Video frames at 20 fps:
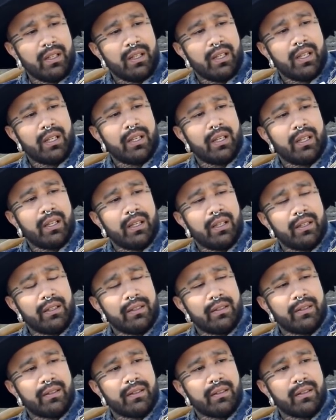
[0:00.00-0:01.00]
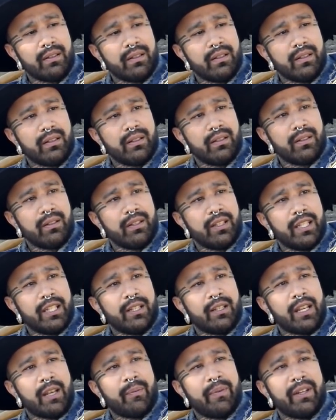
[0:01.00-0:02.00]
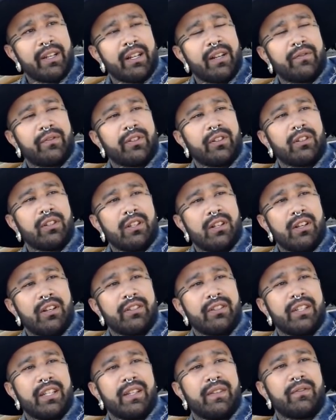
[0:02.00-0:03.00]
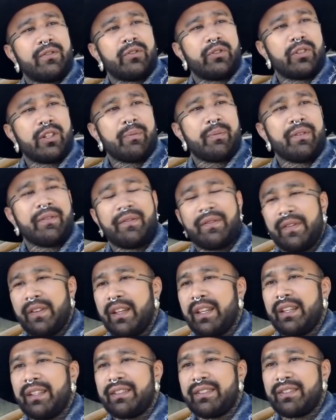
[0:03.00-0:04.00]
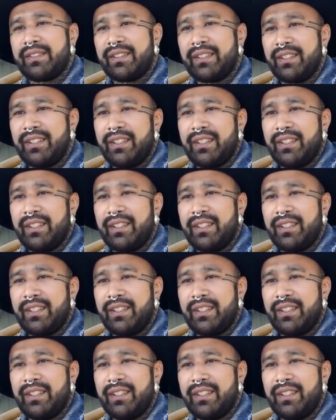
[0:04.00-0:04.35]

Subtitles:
And it had been after a long day of tripping face